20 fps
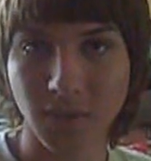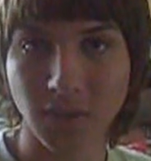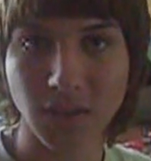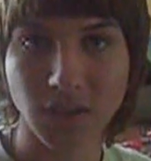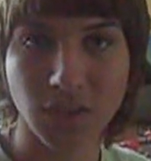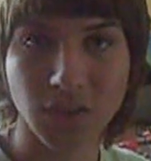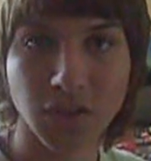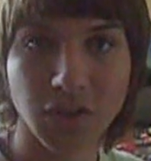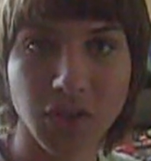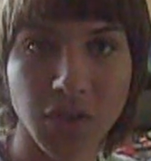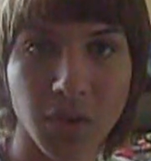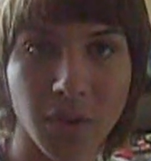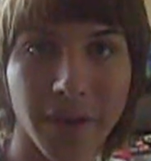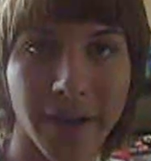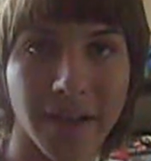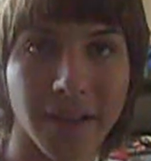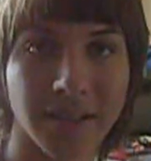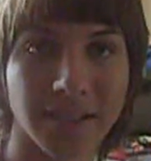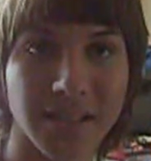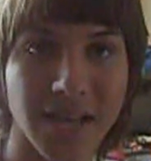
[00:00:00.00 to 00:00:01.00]
so I
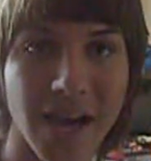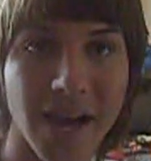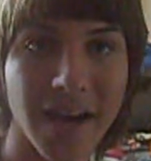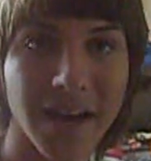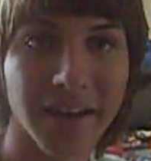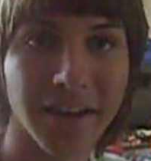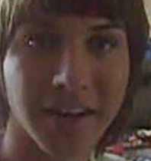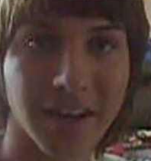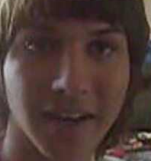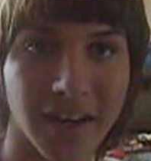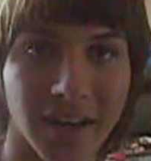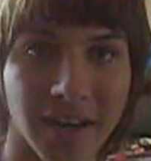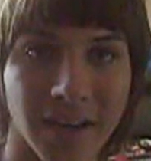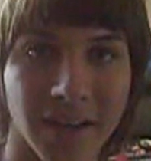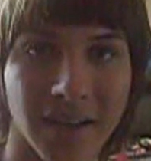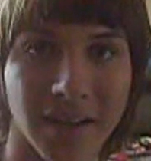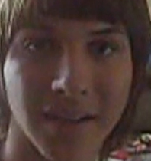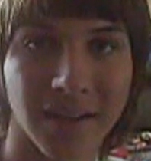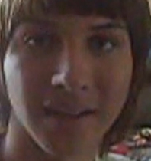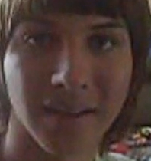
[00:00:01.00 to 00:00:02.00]
untied her,
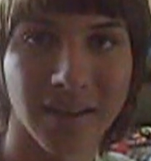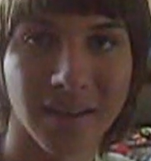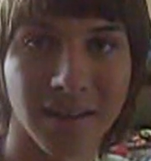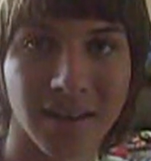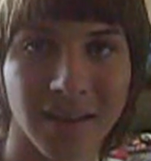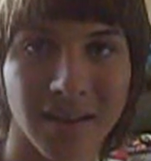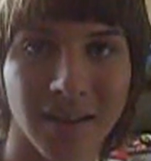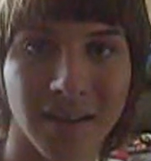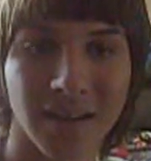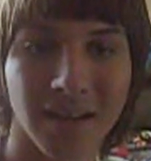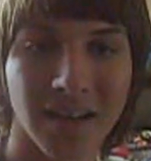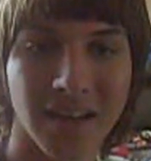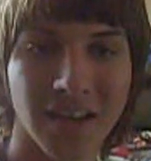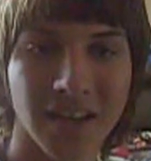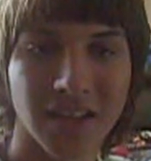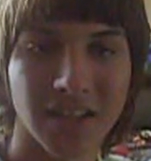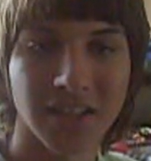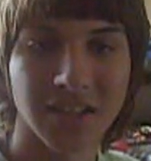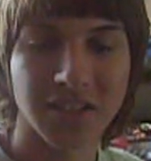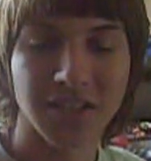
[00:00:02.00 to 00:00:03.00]

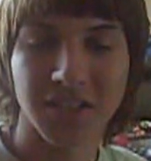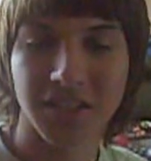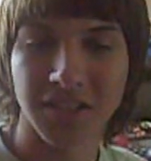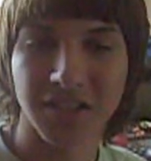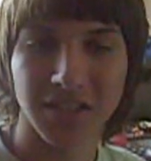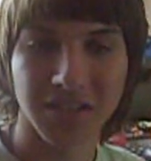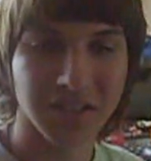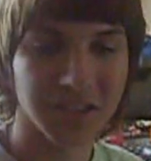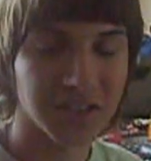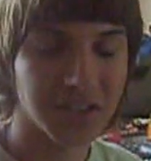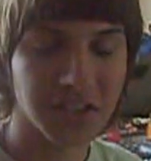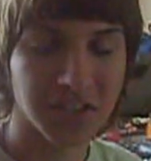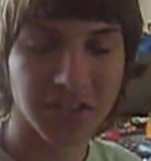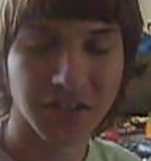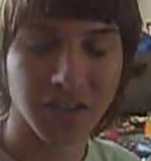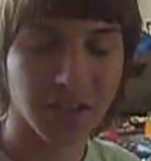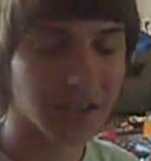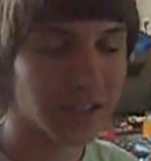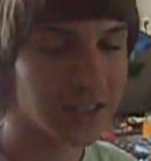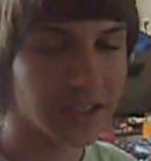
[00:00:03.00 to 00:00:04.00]
and she
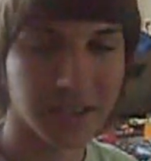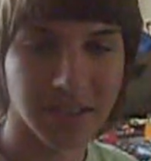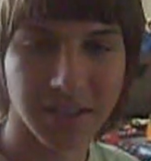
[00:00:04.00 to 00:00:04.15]
started